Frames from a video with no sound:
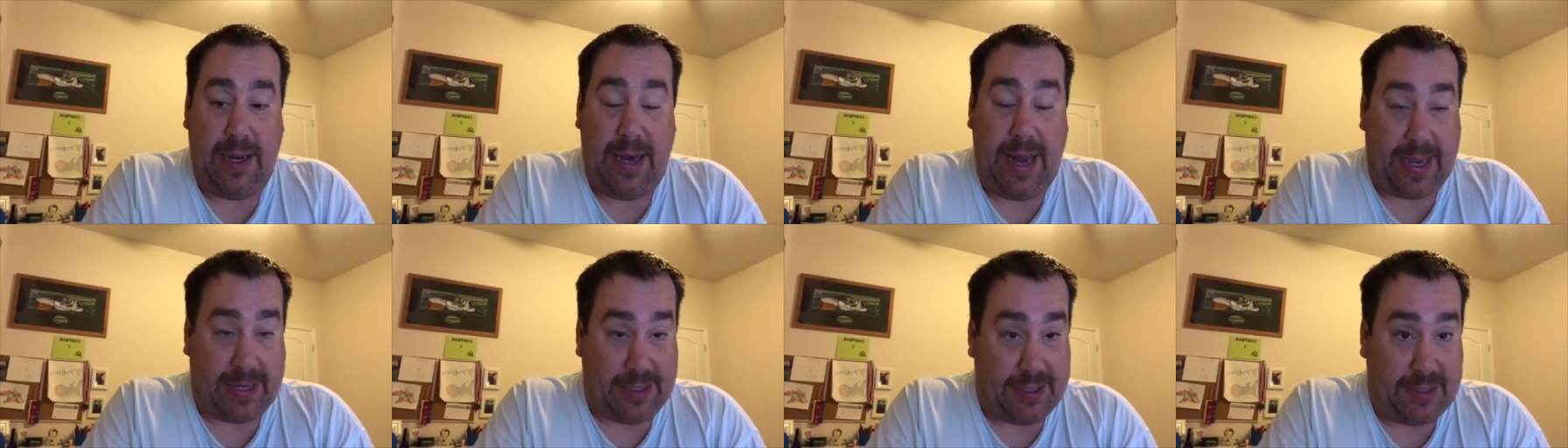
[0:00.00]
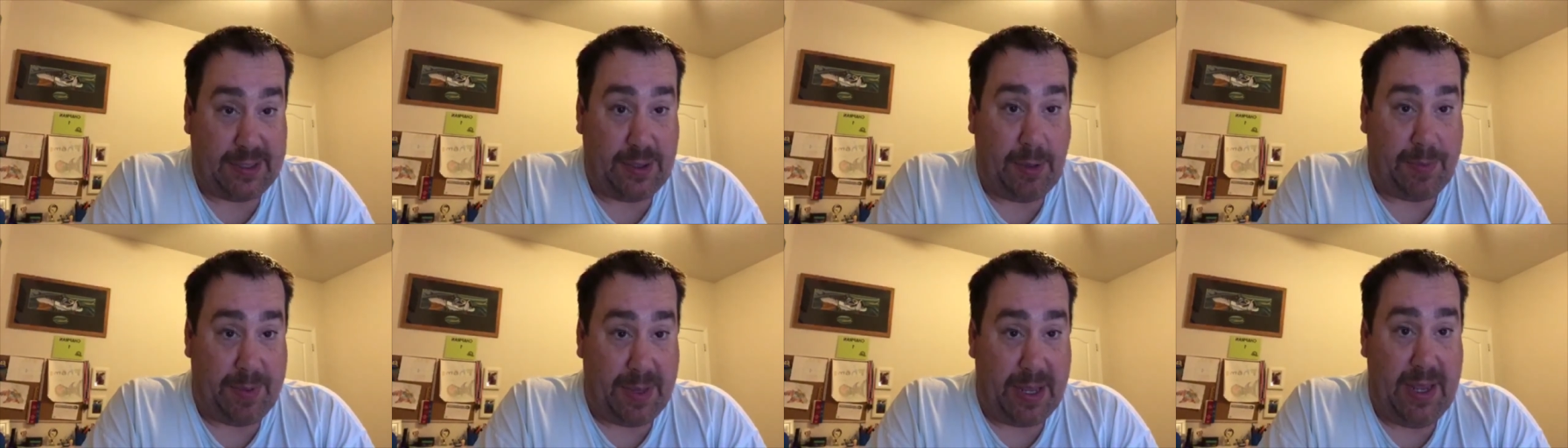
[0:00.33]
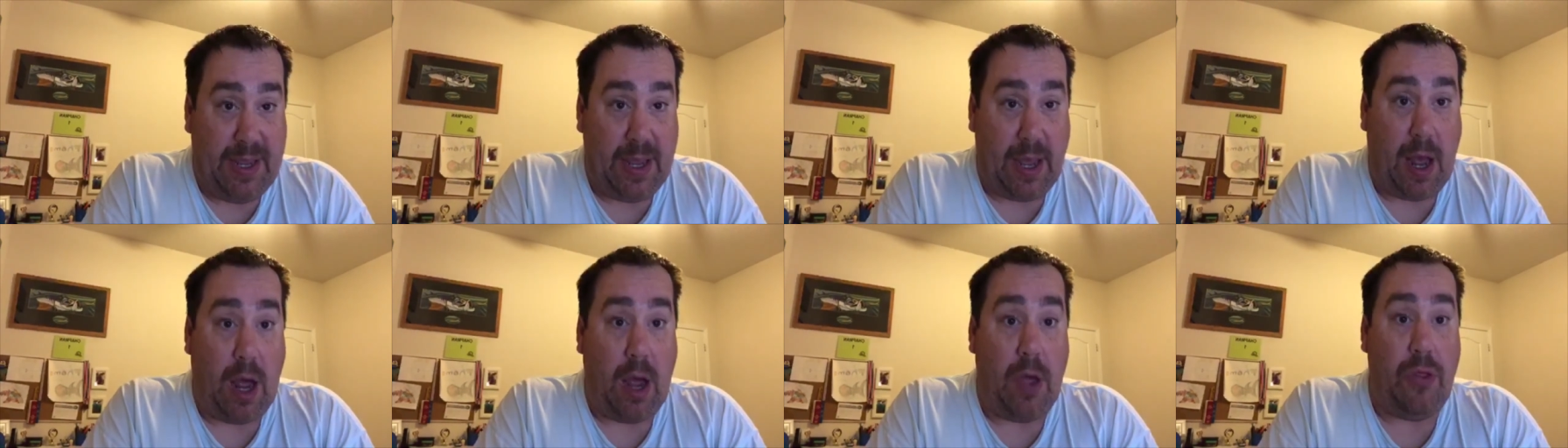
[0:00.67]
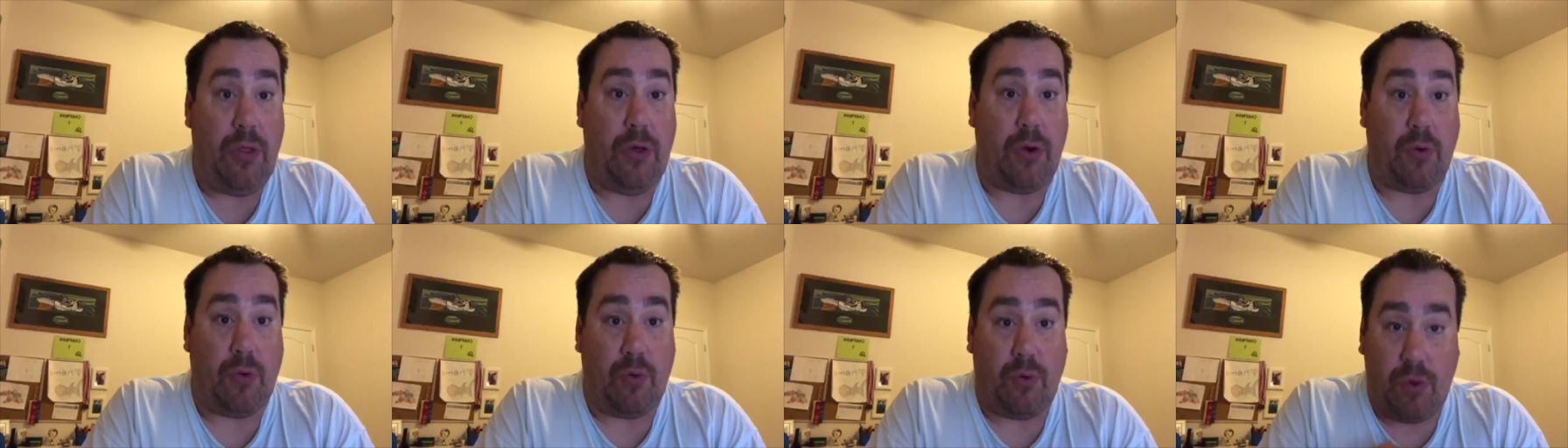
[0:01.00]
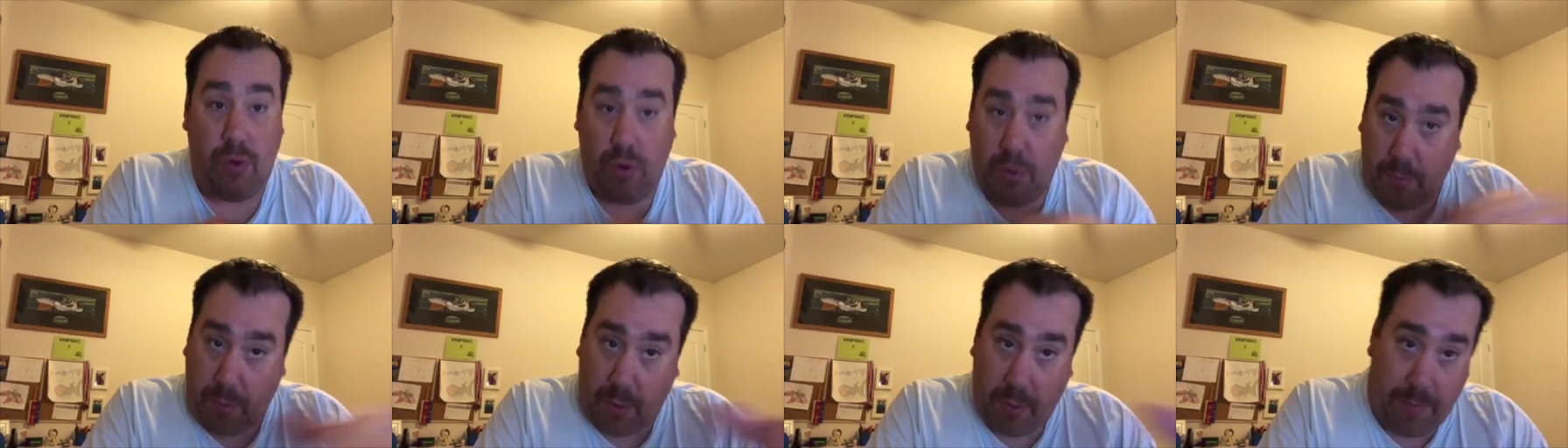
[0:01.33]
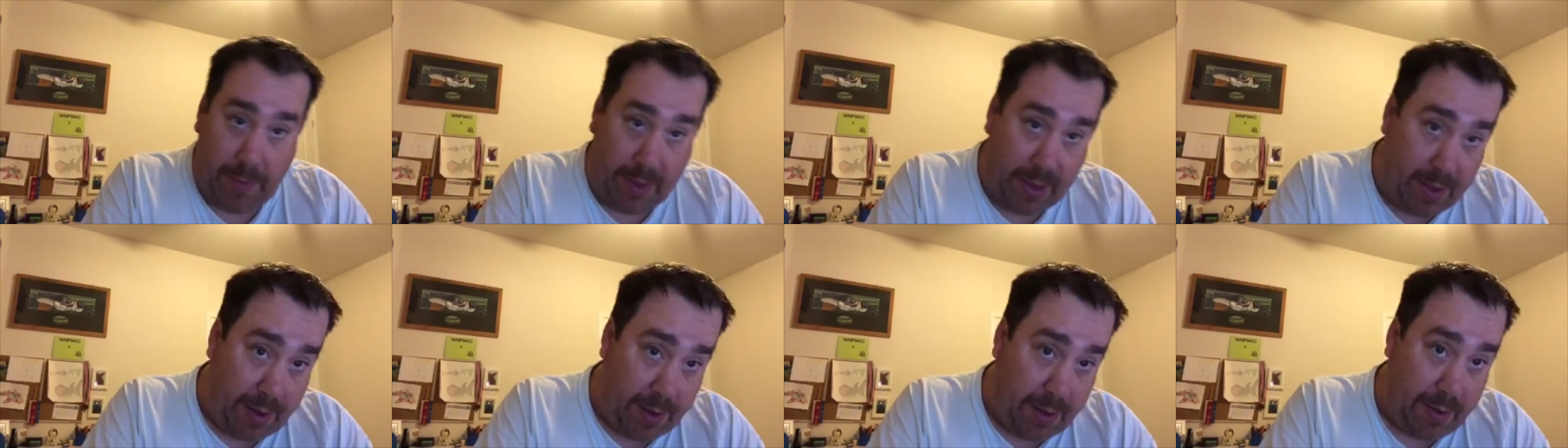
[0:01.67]
Next will be the rumor
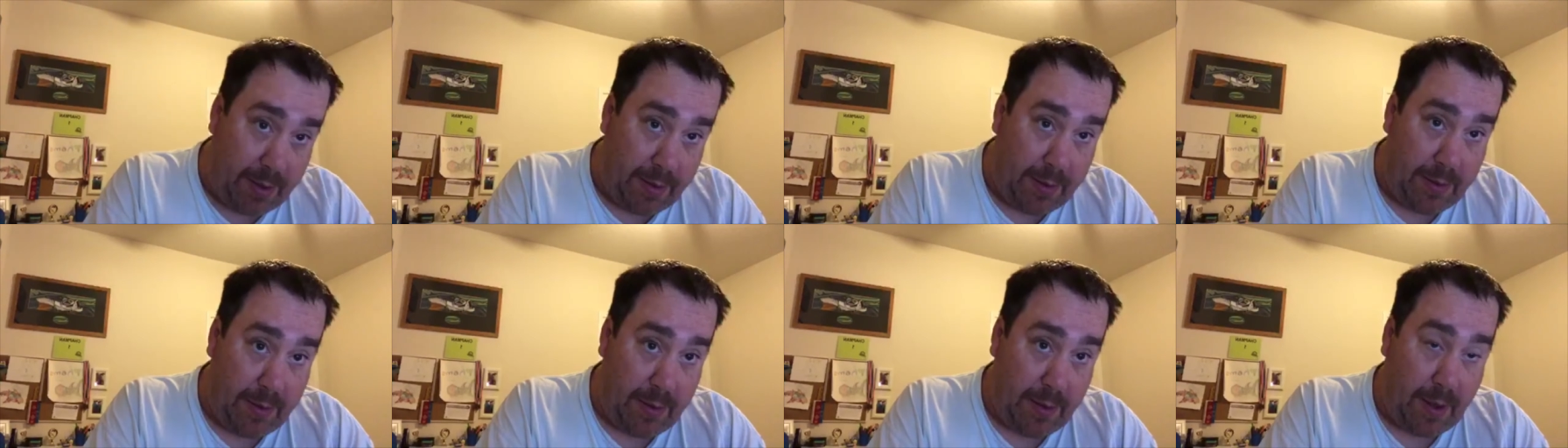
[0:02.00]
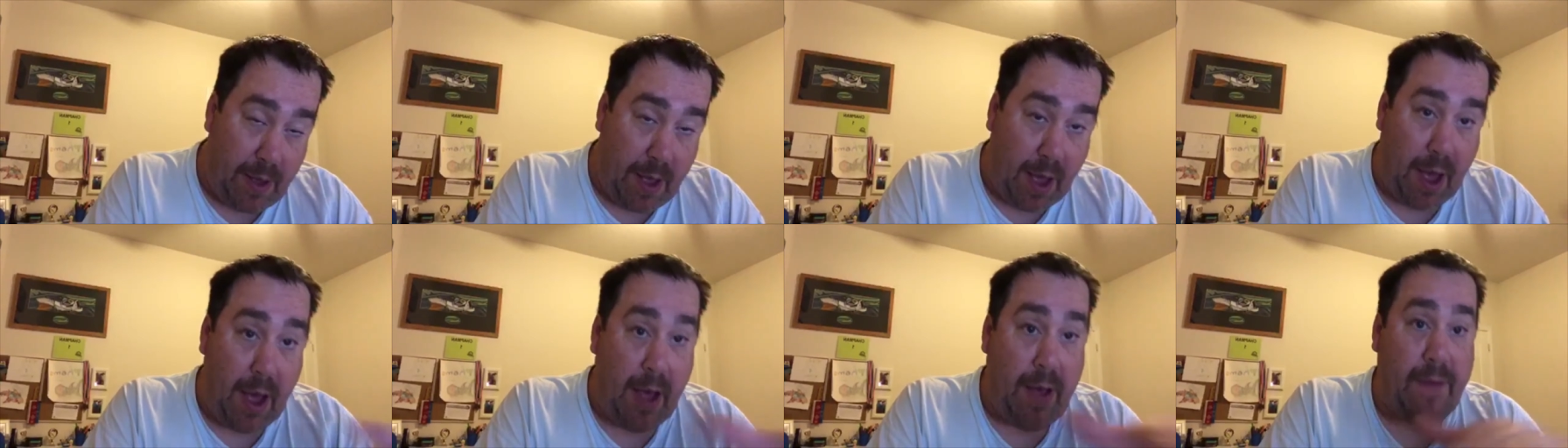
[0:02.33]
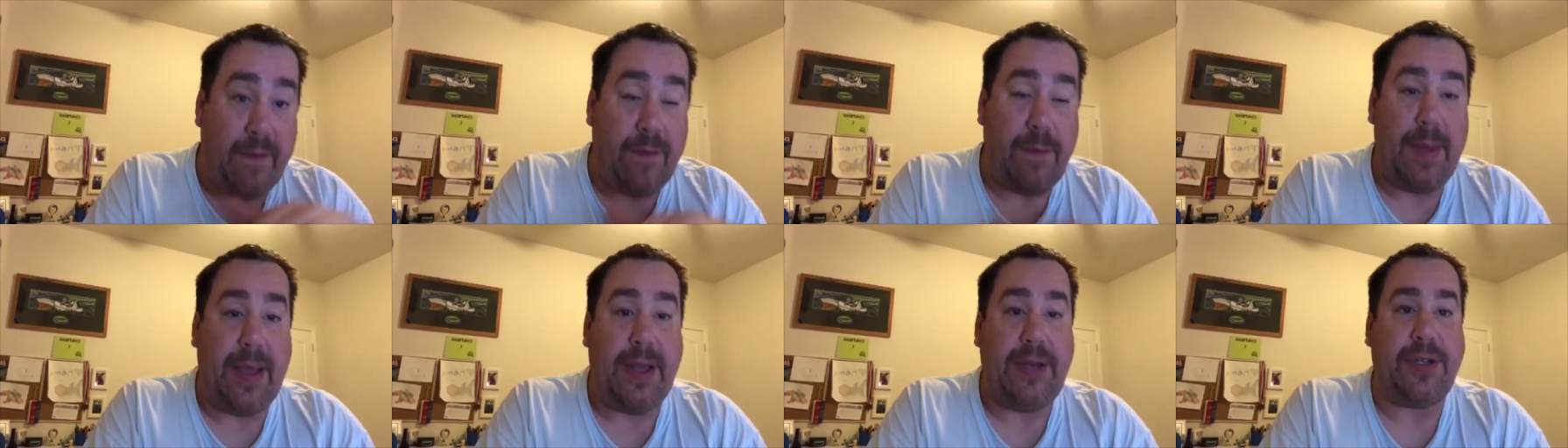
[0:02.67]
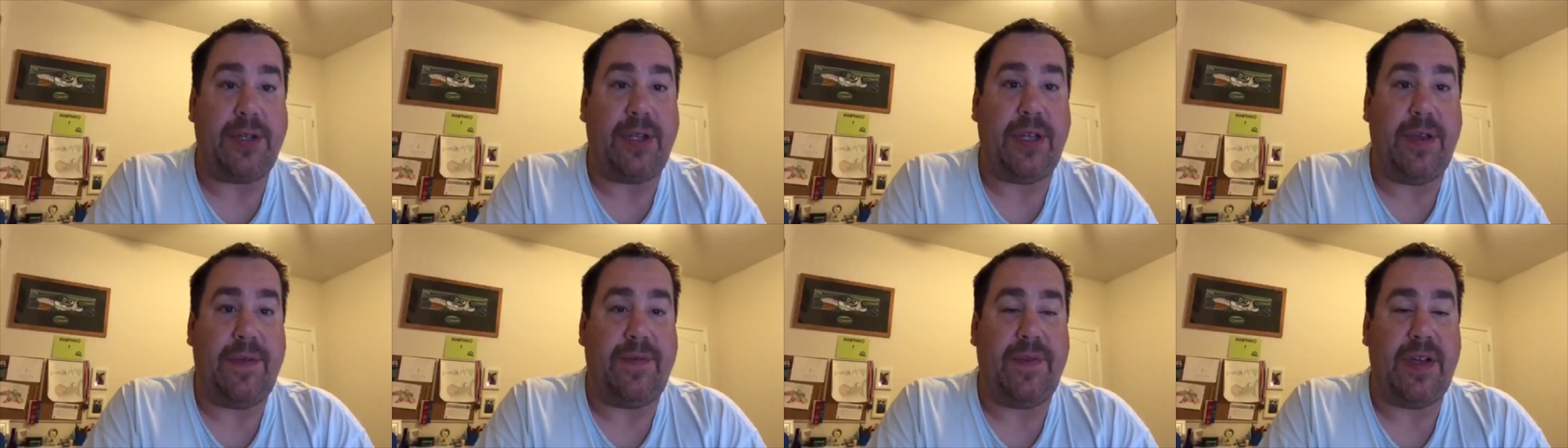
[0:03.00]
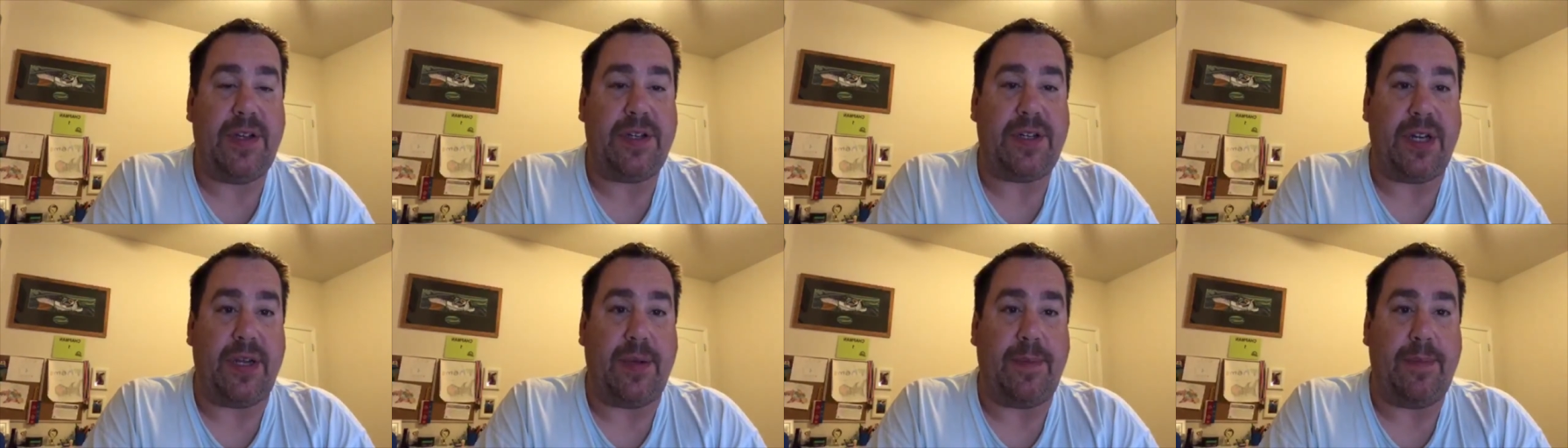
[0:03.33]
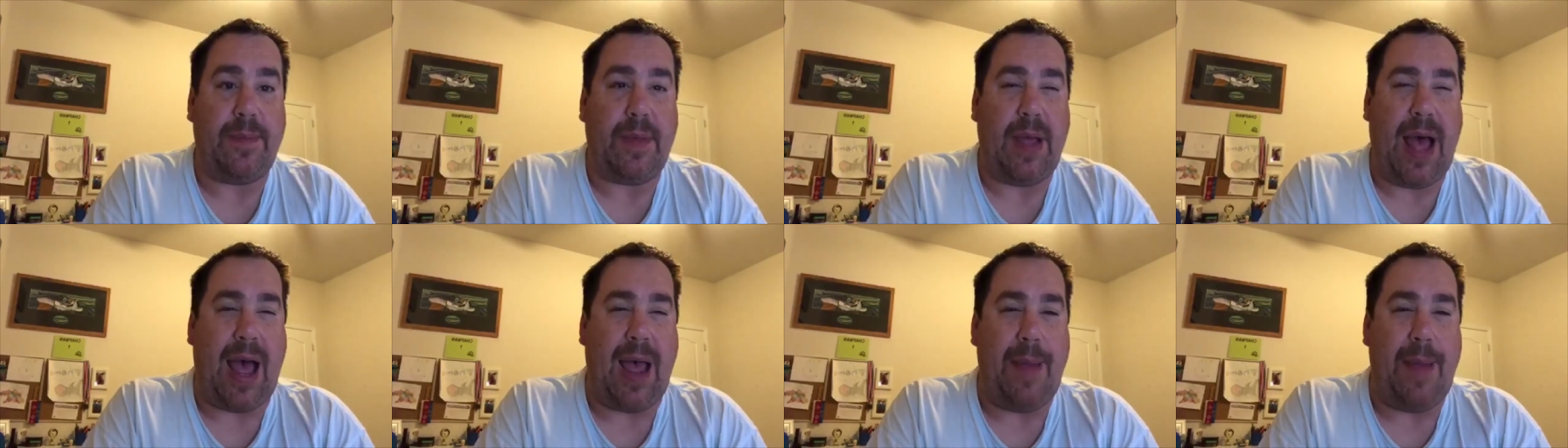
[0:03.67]
mill of Major League Fishing.